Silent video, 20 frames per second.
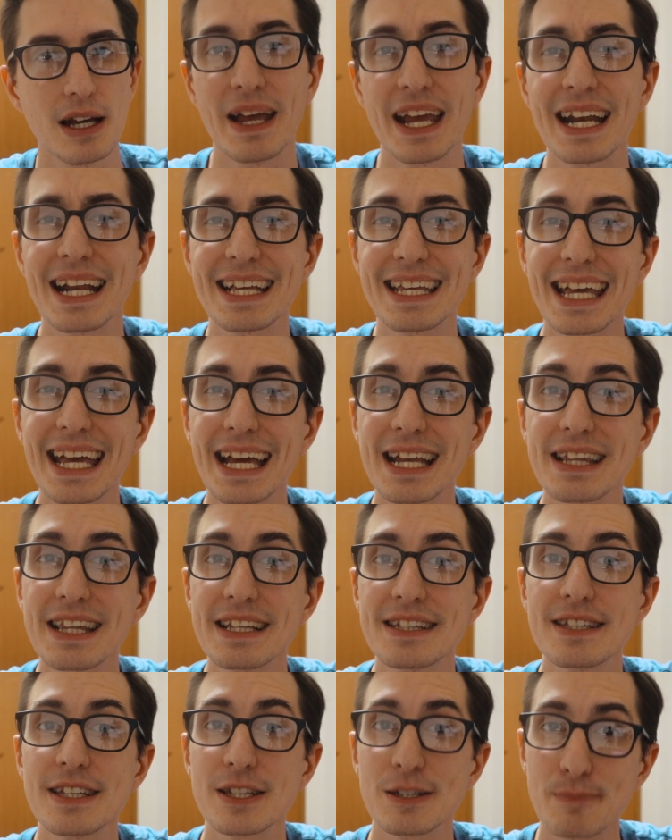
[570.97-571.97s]
And again,
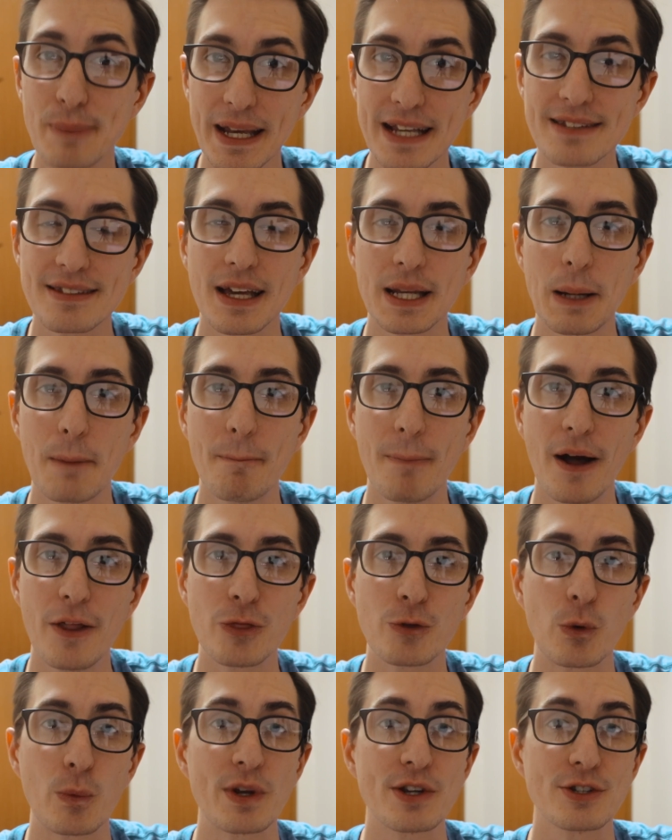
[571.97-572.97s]
this is based on a
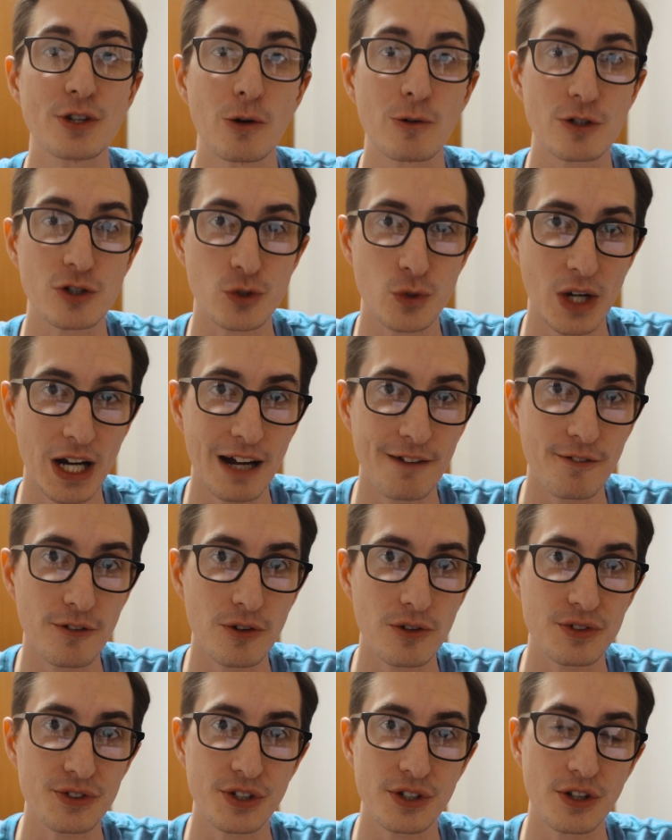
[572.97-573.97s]
month where we don't
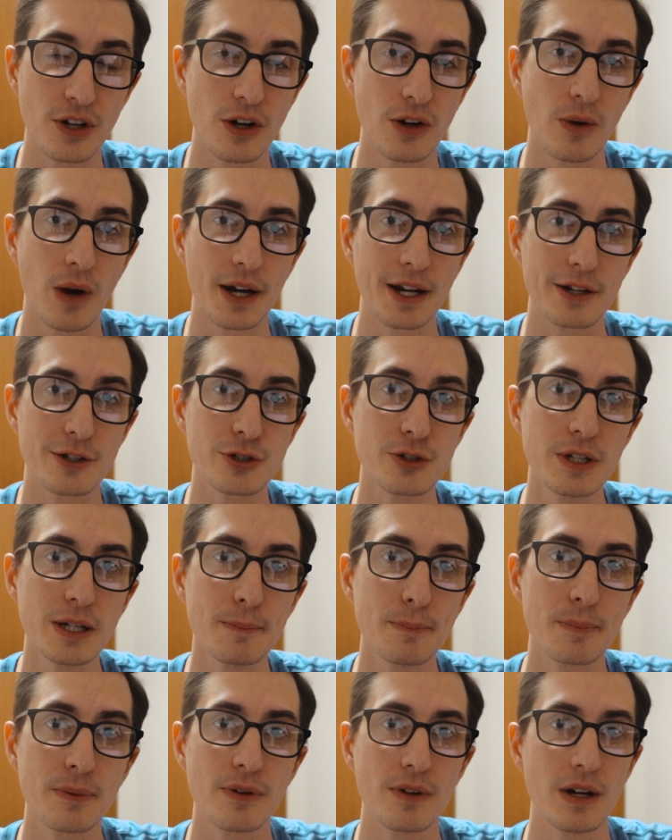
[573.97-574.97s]
travel to go on a
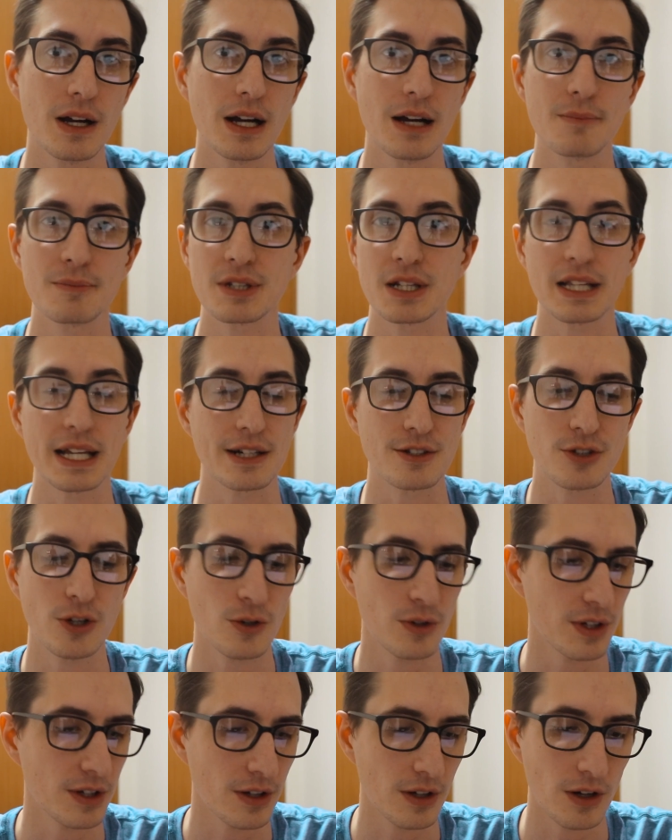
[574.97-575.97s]
trip to like
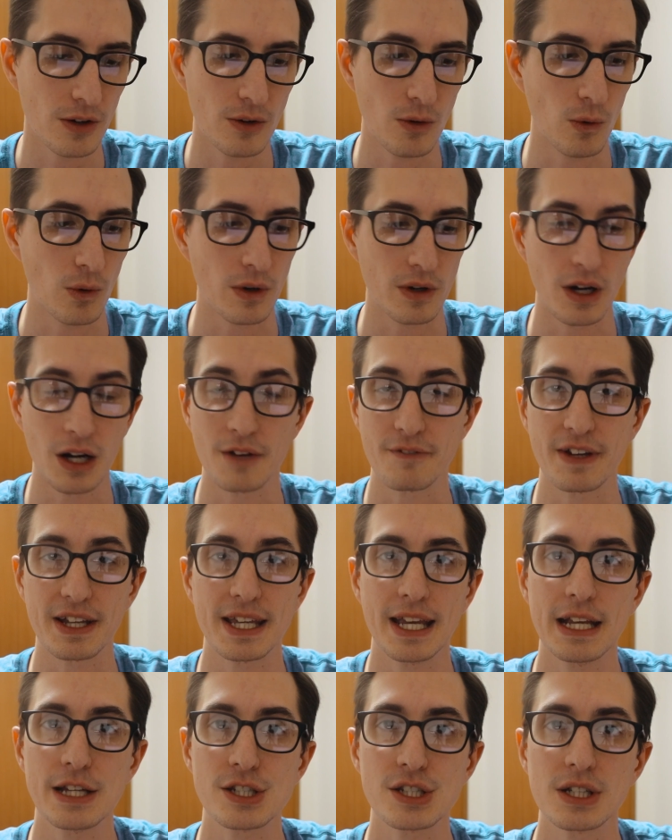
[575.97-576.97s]
Tokyo or on a
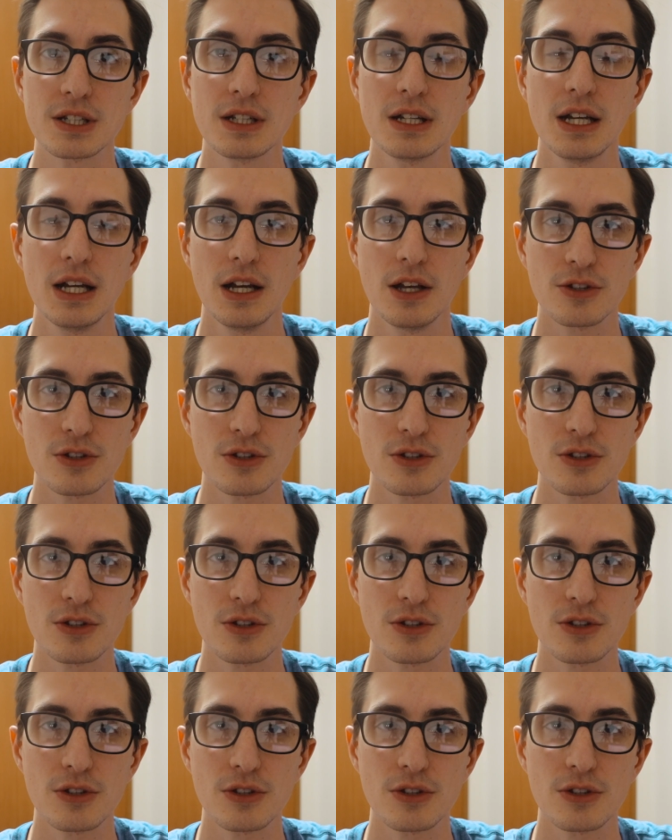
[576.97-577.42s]
vacation.